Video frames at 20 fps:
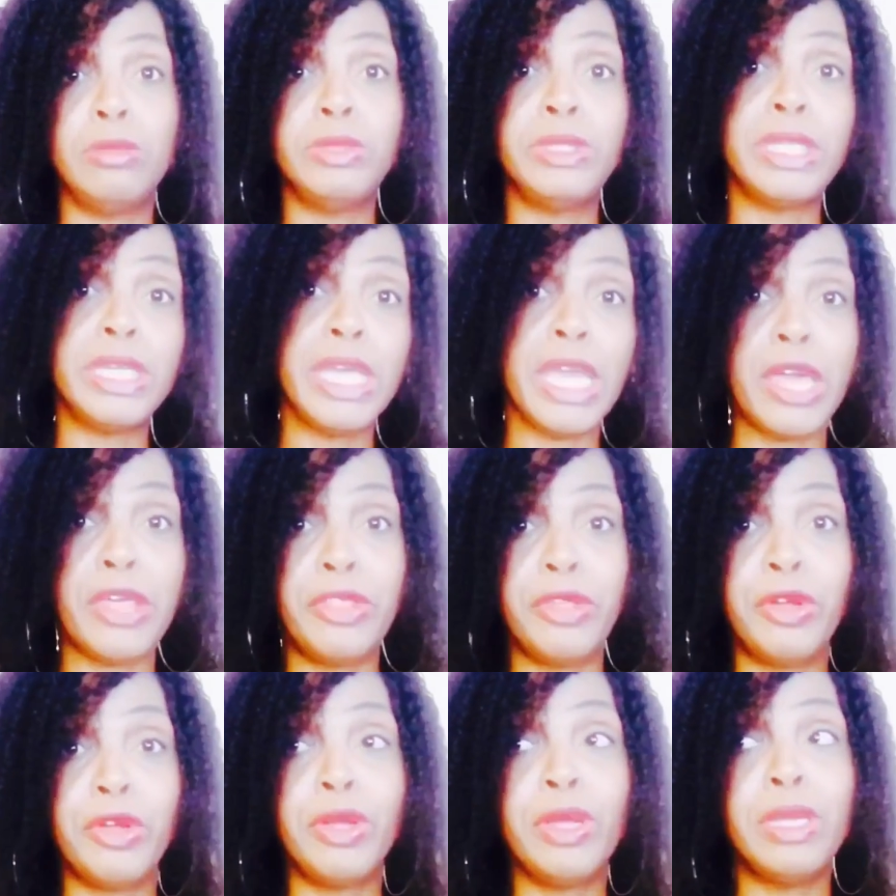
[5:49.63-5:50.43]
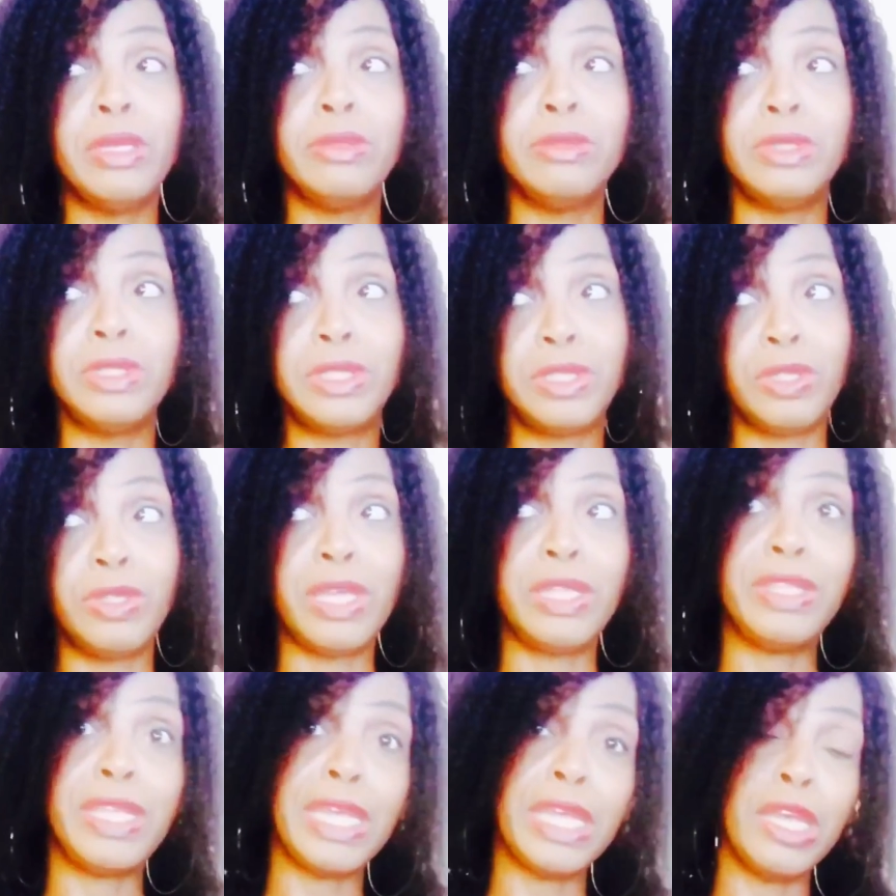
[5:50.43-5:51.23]
together, so
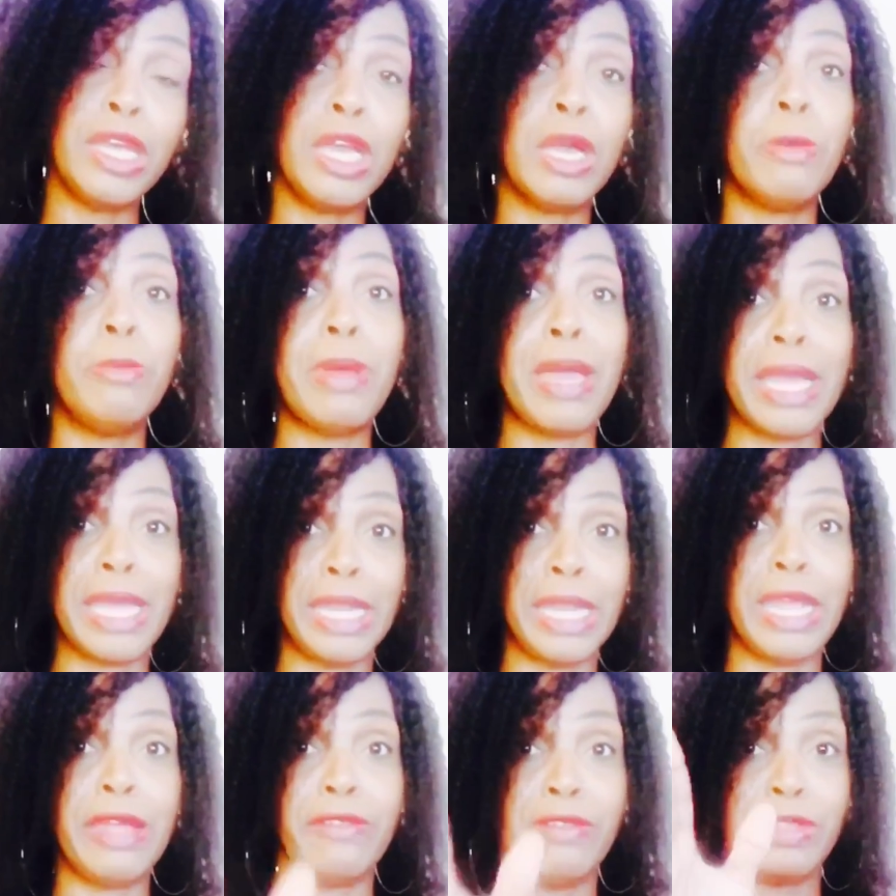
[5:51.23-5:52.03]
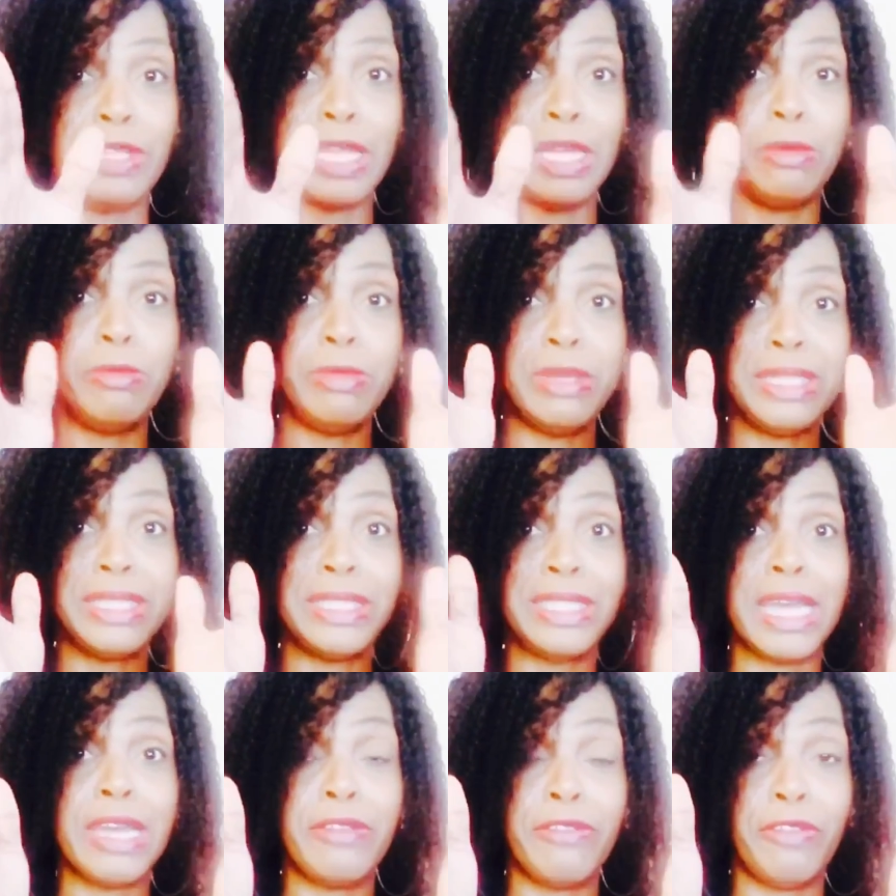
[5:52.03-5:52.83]
that they can come back and everything will be
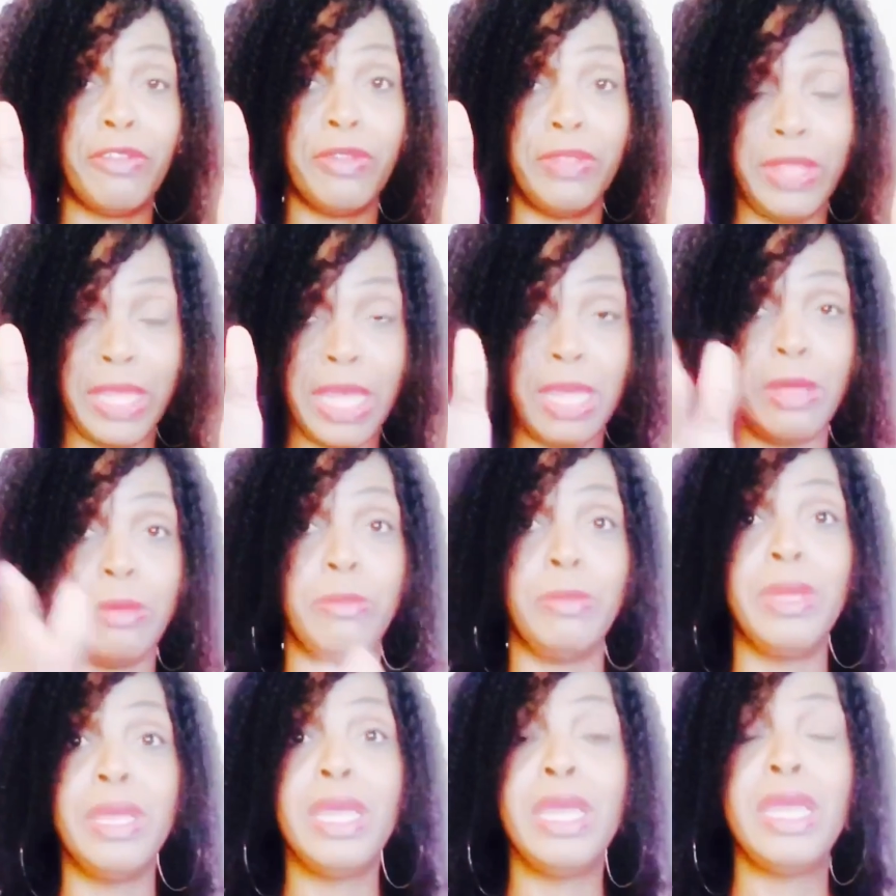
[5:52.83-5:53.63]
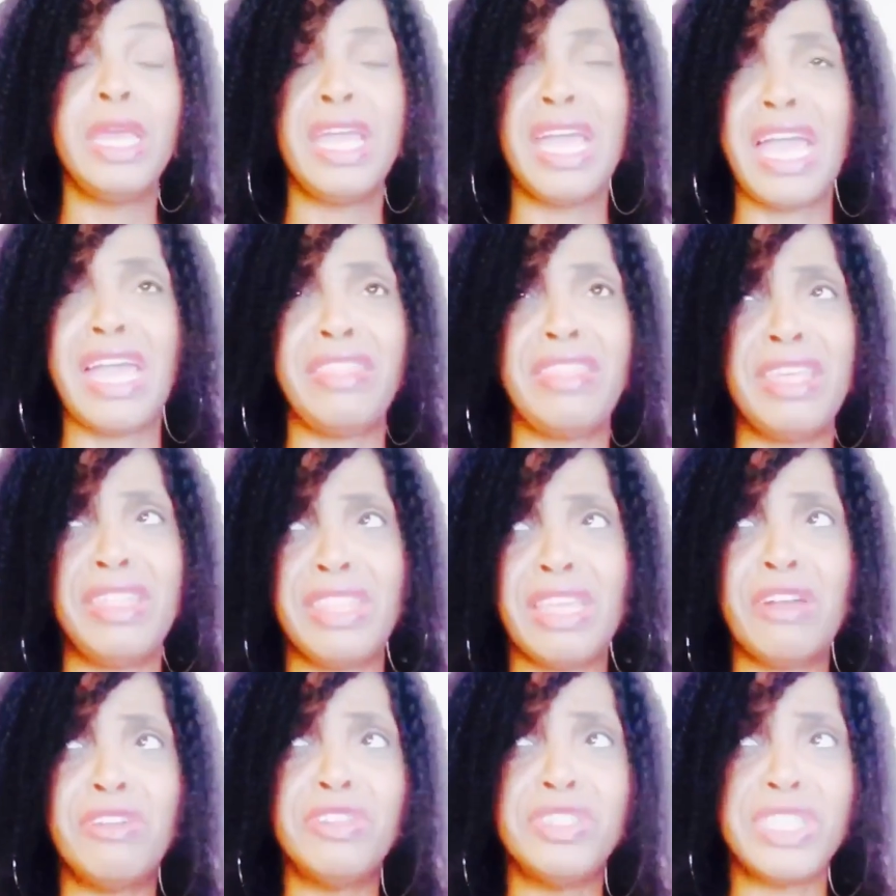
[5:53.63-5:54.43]
set for them, I think
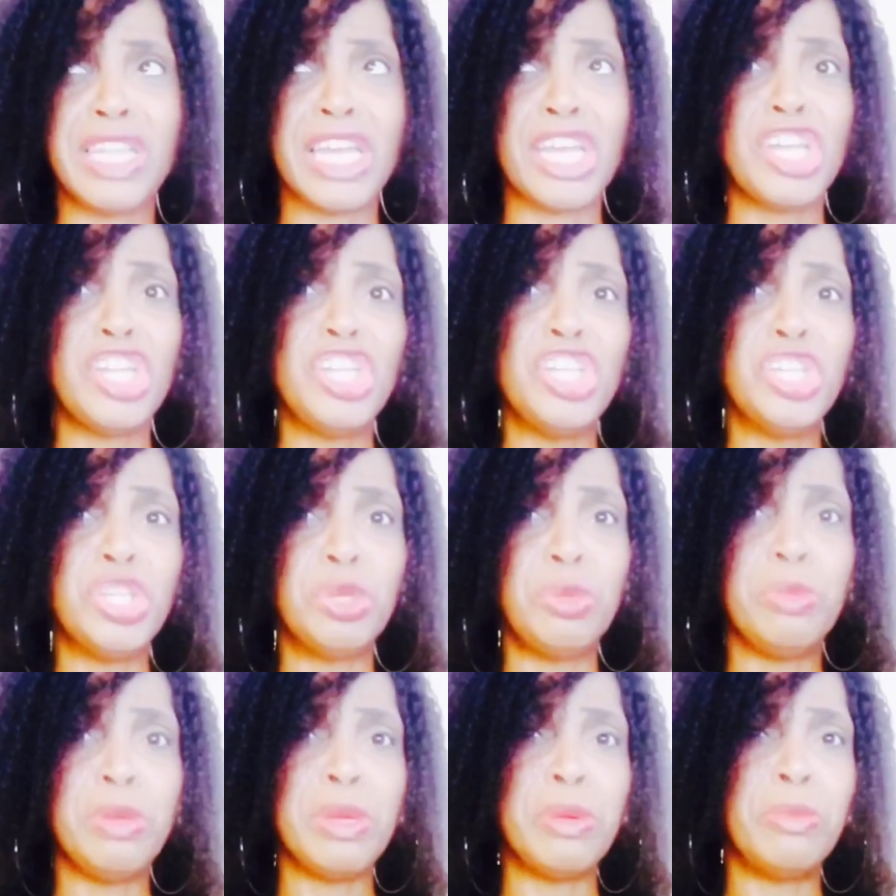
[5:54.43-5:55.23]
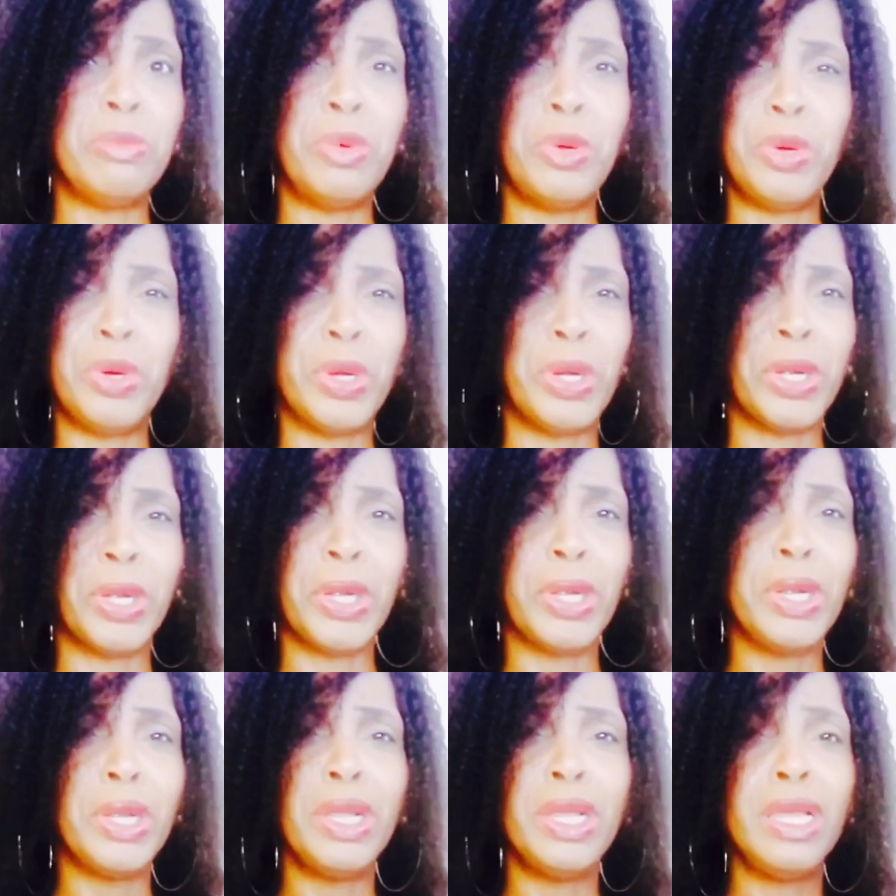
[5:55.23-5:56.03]
that was like a little bit
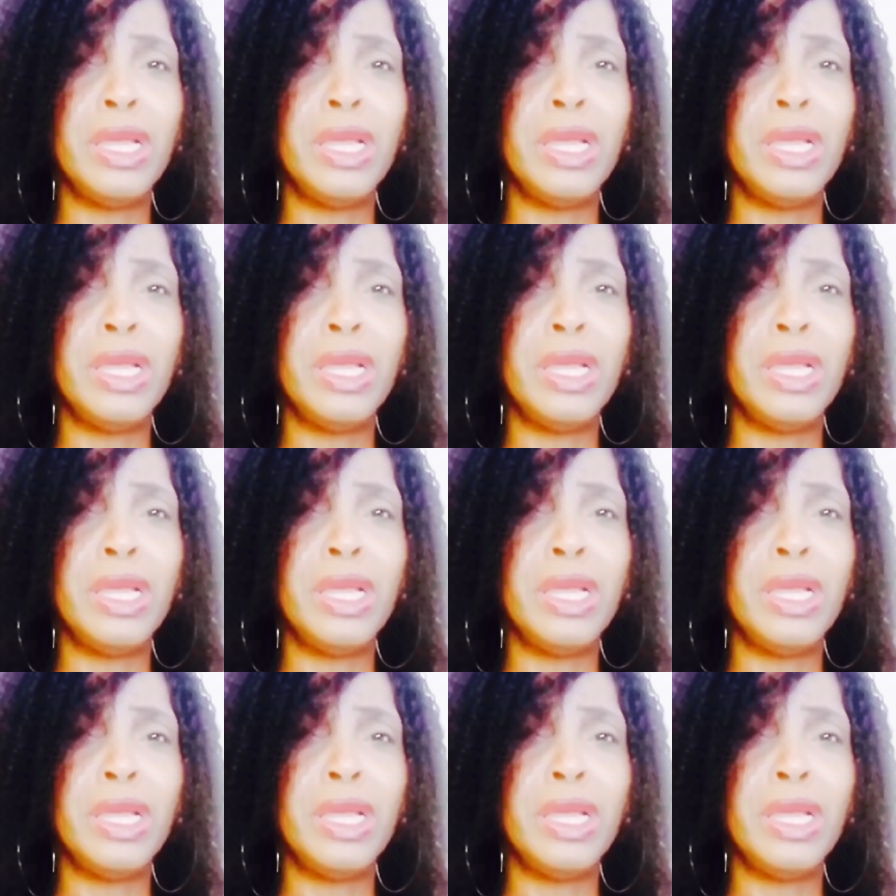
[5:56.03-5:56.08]
more.